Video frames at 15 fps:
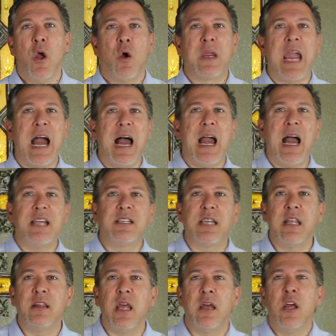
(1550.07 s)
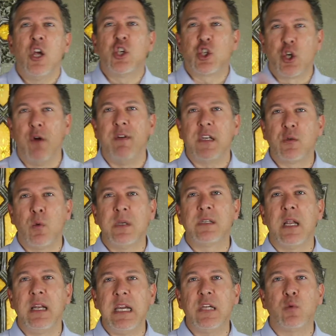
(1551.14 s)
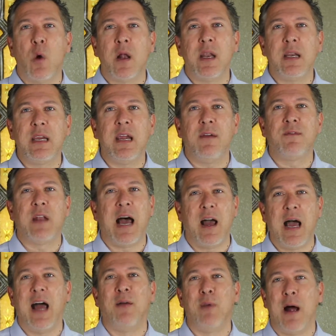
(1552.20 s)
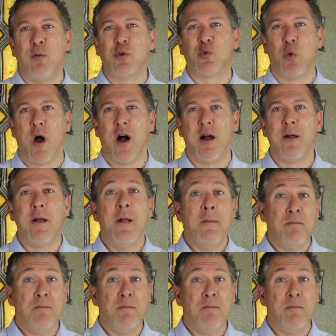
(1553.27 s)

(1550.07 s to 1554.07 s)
Okay, I, I said the service was the least wanted gift. I, I, I was wrong.